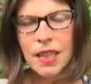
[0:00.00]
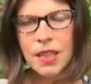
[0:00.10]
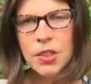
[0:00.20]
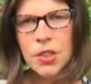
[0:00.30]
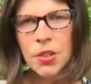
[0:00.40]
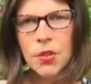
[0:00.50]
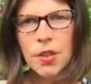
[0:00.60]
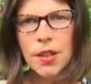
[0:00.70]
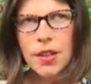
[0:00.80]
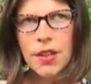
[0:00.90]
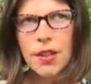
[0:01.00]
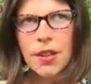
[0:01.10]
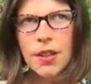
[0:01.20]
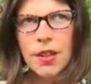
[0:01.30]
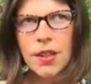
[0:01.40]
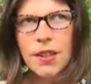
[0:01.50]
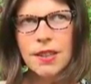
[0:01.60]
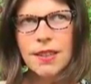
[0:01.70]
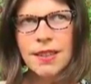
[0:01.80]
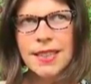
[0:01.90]
And so
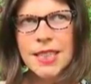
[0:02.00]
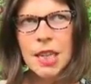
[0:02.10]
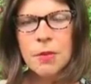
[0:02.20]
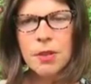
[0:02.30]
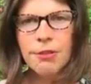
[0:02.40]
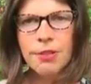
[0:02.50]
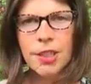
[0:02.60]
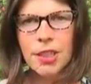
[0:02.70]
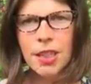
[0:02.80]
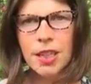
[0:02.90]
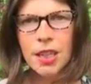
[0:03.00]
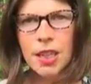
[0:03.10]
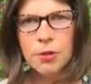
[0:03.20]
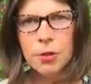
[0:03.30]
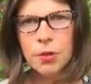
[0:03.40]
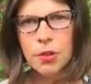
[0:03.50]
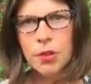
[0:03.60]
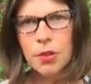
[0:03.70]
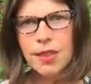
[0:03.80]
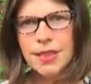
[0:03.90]
next time you feel
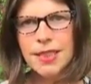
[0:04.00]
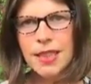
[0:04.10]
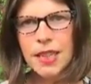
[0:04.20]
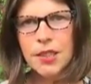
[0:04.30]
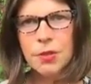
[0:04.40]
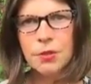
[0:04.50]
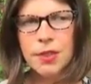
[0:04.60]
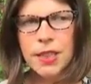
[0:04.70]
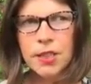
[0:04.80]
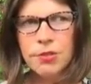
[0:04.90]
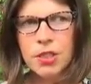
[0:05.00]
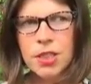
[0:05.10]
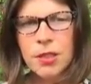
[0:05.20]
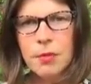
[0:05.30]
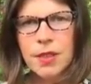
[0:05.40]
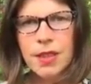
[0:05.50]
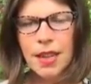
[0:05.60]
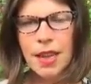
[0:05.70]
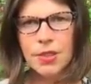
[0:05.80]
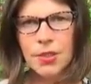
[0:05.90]
uncomfortable or a desire to reach for
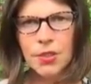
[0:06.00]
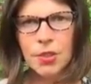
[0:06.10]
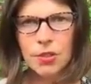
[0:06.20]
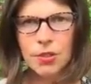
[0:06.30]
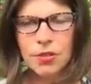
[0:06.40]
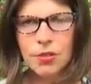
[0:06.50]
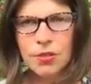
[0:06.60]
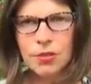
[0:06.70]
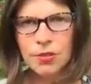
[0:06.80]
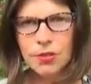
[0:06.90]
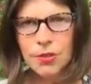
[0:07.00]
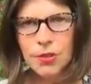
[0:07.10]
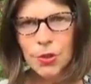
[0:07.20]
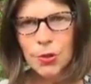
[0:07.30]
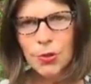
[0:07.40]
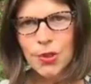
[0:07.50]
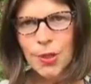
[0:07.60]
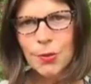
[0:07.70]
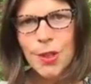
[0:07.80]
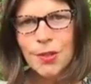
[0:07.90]
something external to
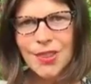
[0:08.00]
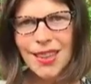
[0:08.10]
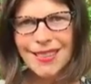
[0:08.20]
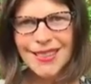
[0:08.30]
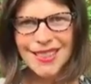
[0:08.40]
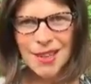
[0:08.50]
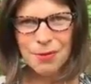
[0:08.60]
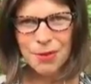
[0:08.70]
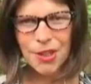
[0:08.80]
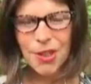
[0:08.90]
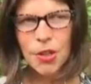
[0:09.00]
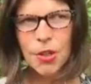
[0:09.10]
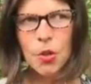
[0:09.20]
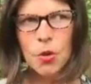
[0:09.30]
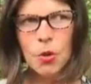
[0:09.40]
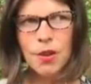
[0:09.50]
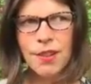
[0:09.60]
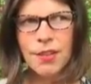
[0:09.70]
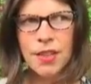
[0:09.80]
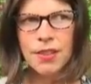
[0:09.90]
get rid of that discomfort or the
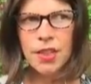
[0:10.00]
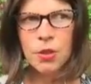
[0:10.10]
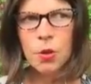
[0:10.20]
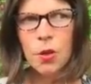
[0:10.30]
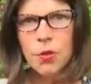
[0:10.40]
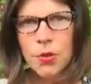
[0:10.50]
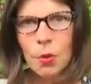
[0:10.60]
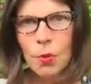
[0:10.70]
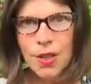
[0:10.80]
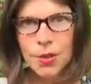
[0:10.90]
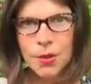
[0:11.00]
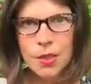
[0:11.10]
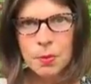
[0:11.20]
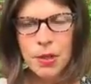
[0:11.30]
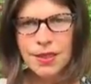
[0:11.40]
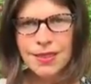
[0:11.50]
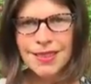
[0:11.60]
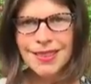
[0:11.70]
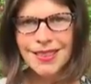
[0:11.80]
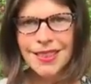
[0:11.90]
thing that you, quote, don't want to
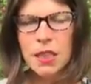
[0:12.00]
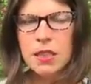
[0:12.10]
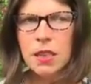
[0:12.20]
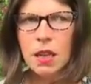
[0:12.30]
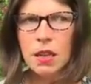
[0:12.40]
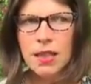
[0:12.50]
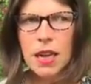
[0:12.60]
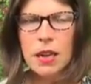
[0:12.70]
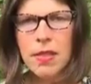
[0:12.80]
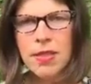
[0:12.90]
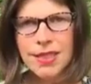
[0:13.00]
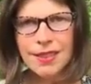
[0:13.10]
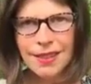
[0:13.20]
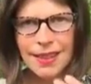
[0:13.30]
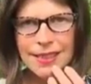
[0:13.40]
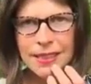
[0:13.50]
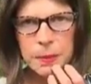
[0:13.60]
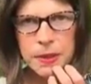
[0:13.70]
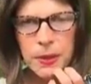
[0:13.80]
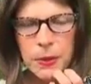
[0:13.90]
experience. I talked a lot about this in the last
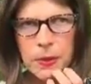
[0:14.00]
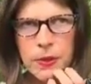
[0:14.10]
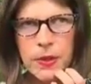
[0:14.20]
episode.